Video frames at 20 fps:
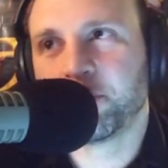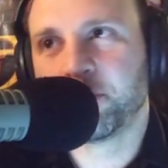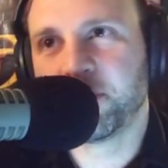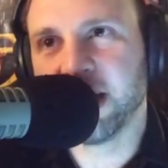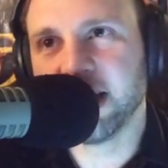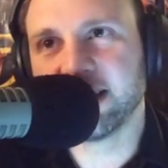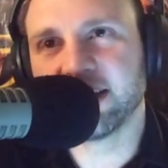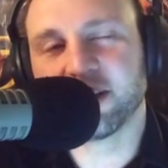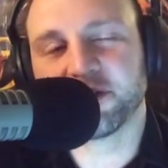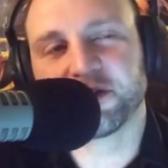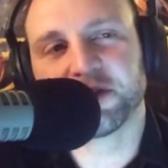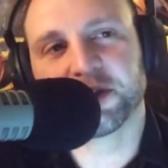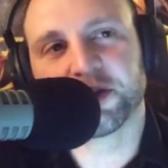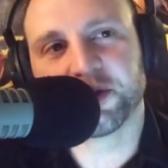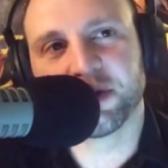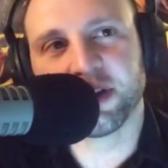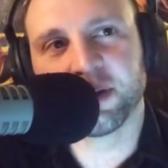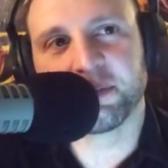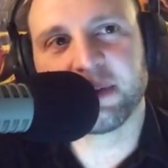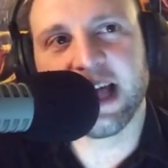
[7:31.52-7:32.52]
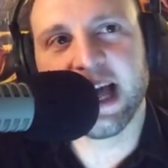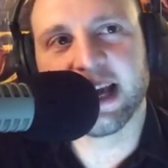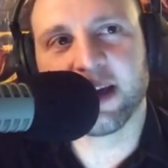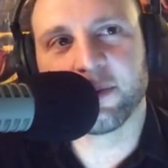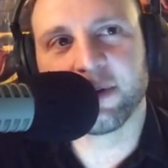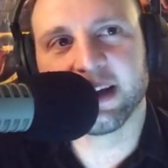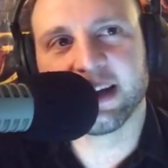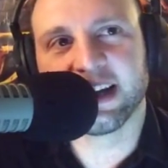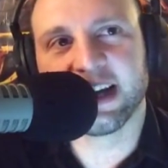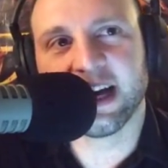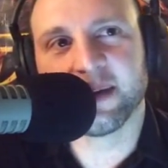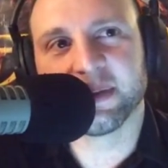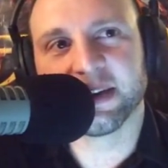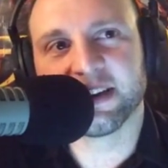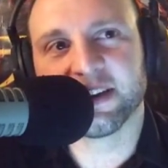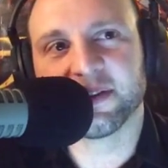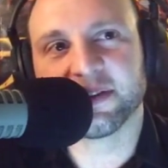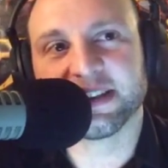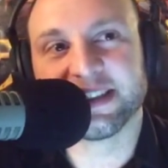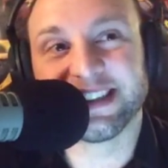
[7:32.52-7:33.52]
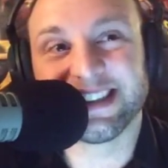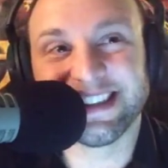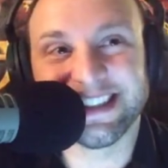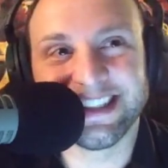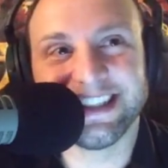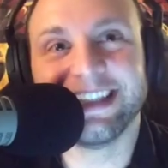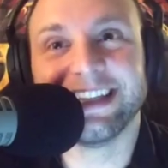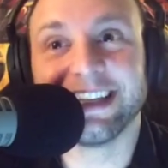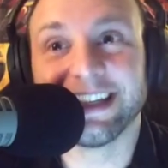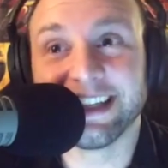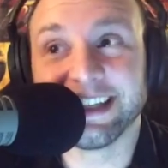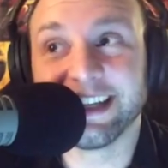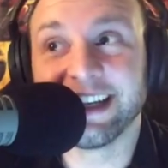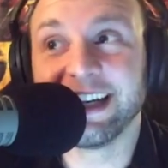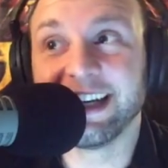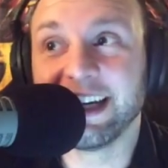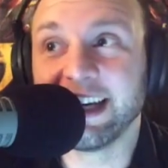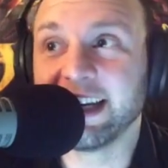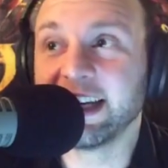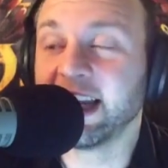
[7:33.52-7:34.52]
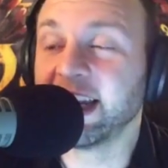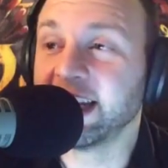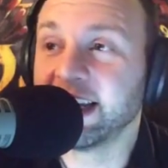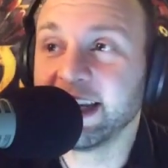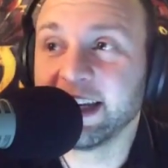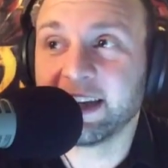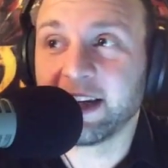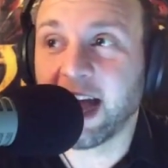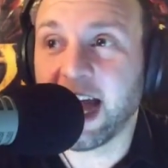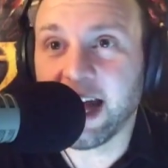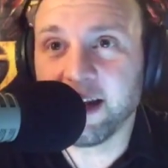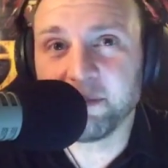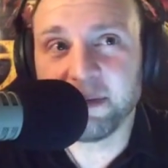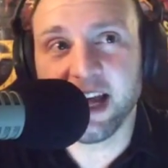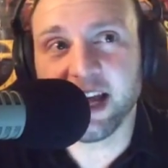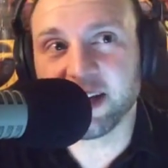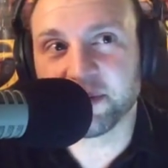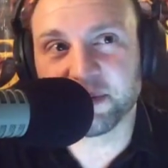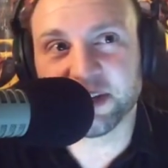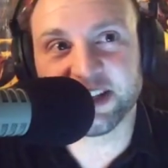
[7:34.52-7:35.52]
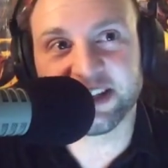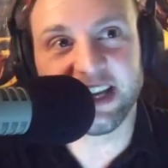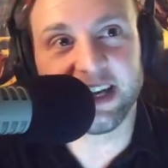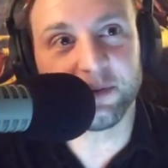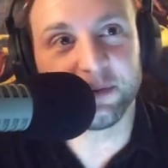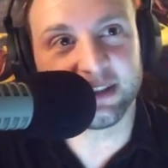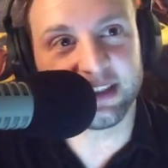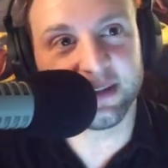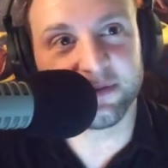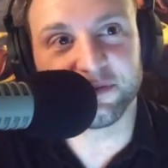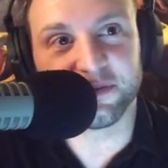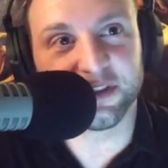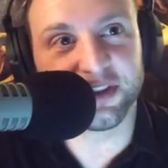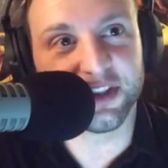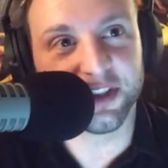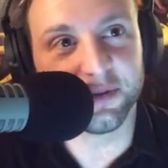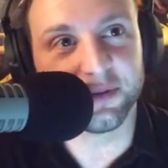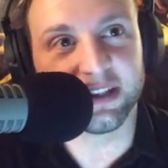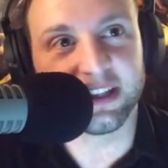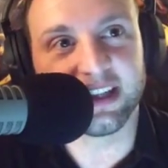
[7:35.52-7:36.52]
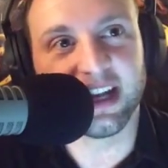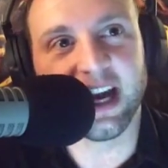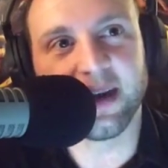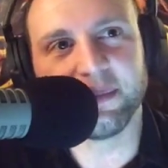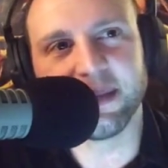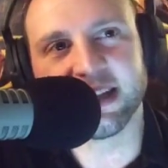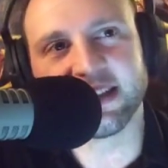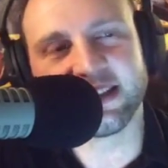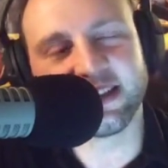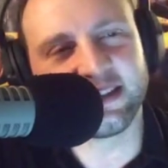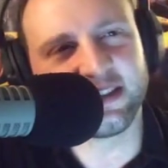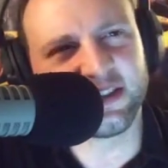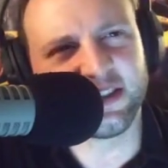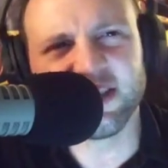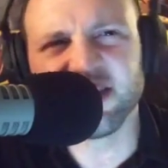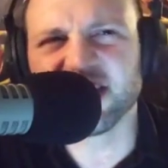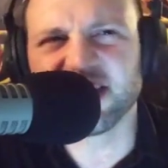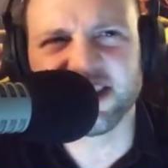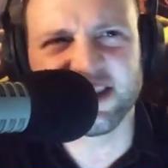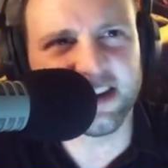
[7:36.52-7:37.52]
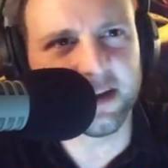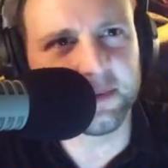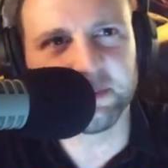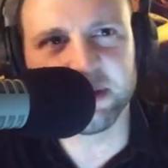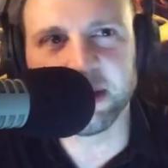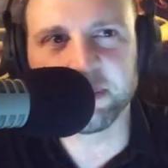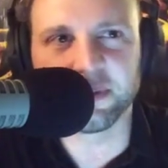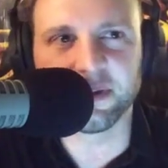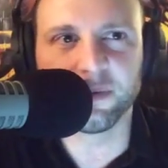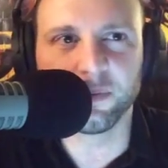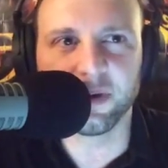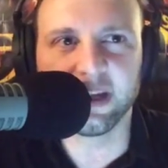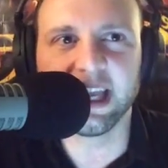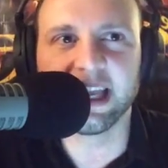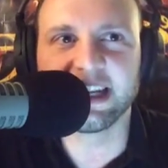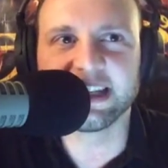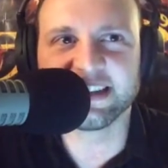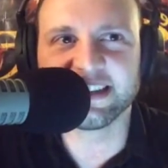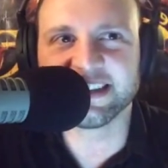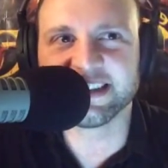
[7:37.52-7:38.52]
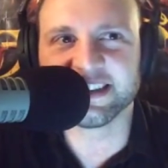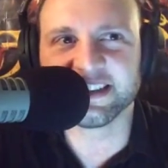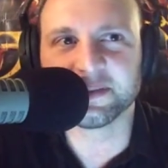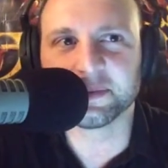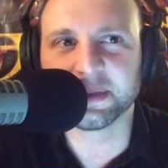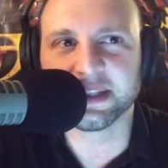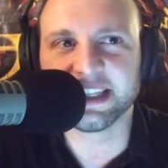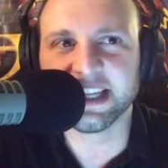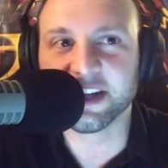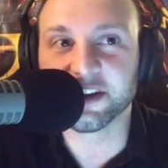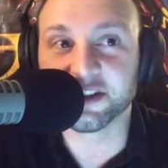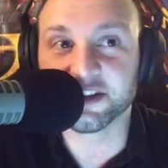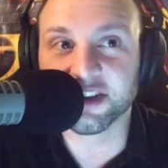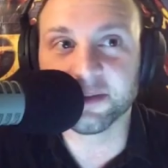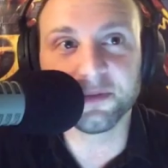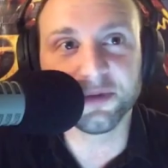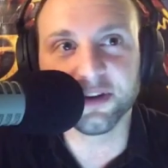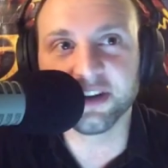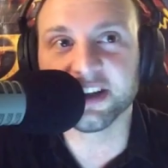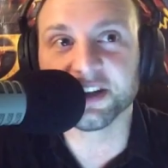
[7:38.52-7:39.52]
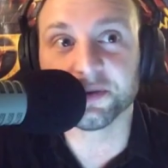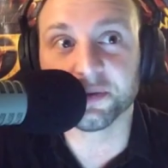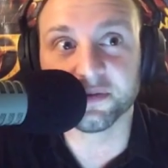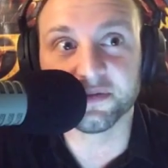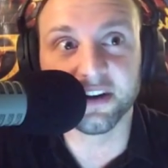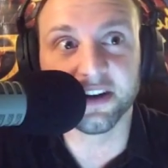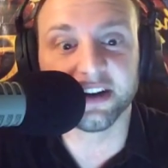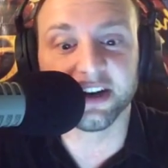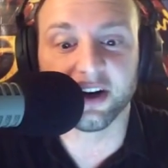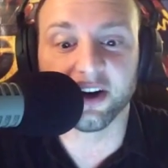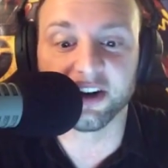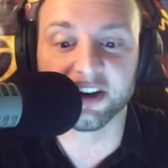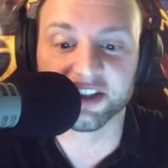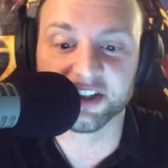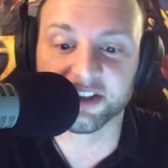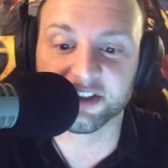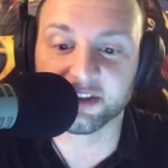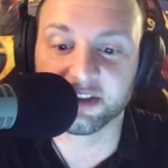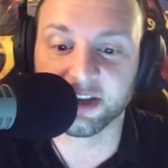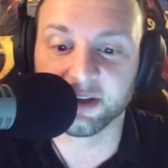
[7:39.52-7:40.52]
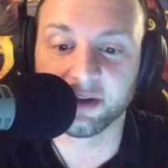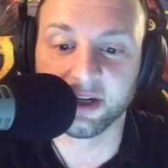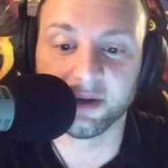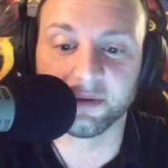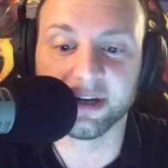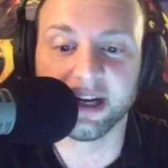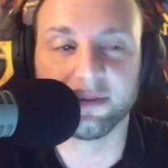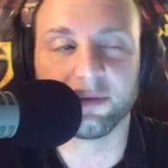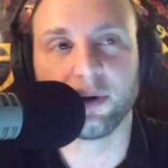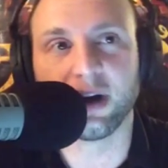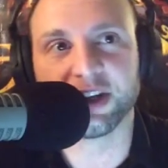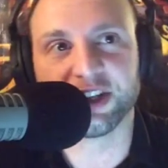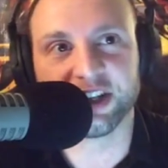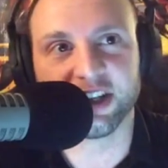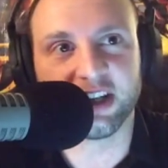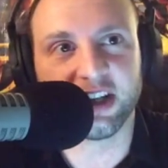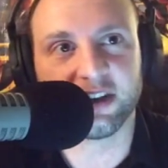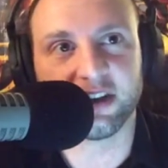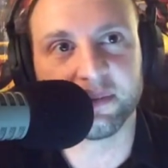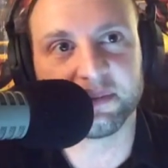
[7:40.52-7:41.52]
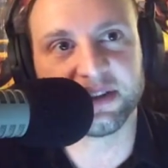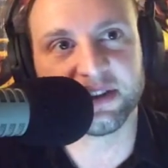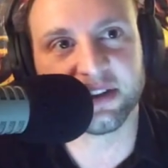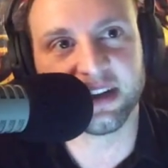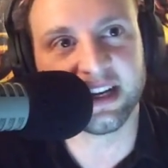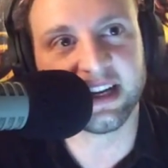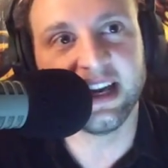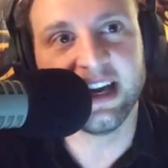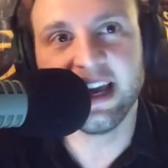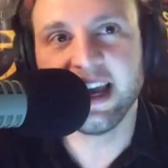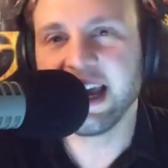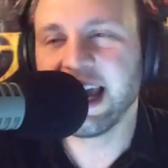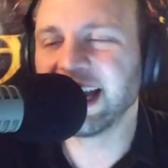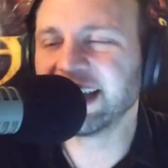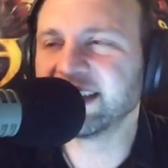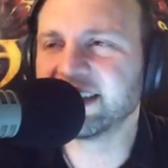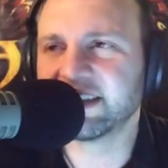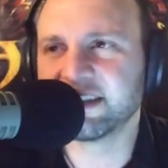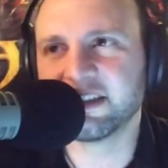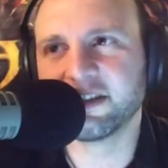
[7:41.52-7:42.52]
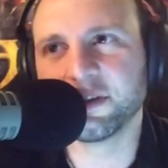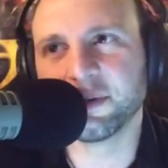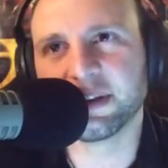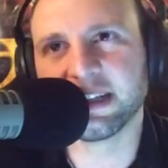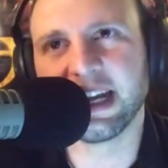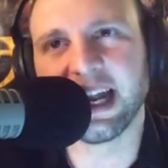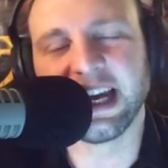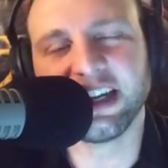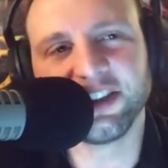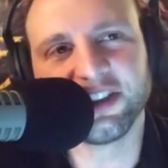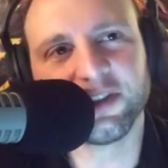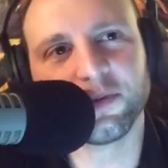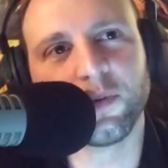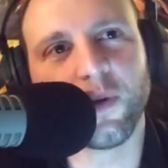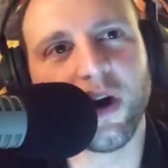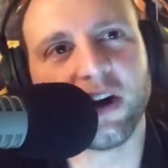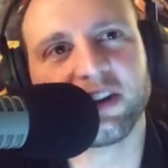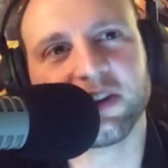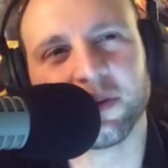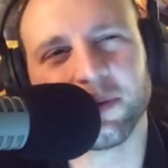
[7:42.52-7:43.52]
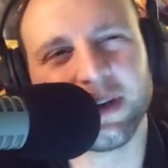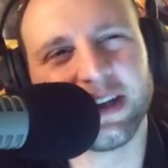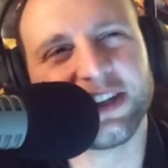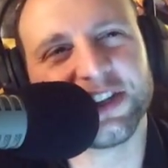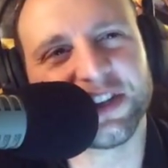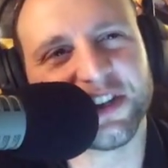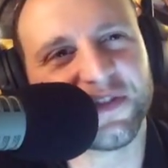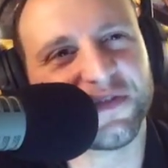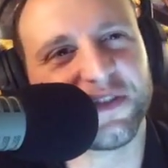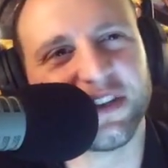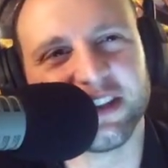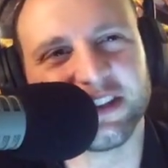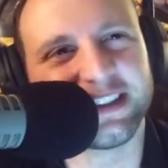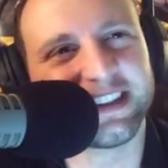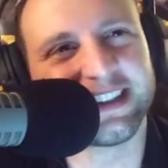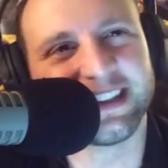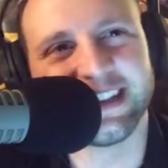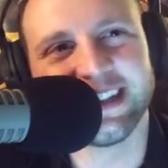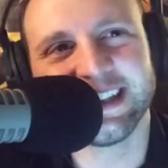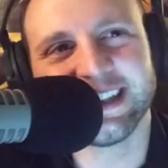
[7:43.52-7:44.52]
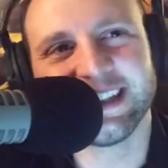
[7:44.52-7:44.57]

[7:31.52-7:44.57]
big difference between a black and white comic though and seeing it. And, and, and, again, I'm not upset with them for doing it. I'm not sitting there. There's some people, and we'll get into this a little bit later. Some critics were very harsh. They're like, "Oh, we're never watching another episode again." It has nothing to do with it. I just walked away just feeling,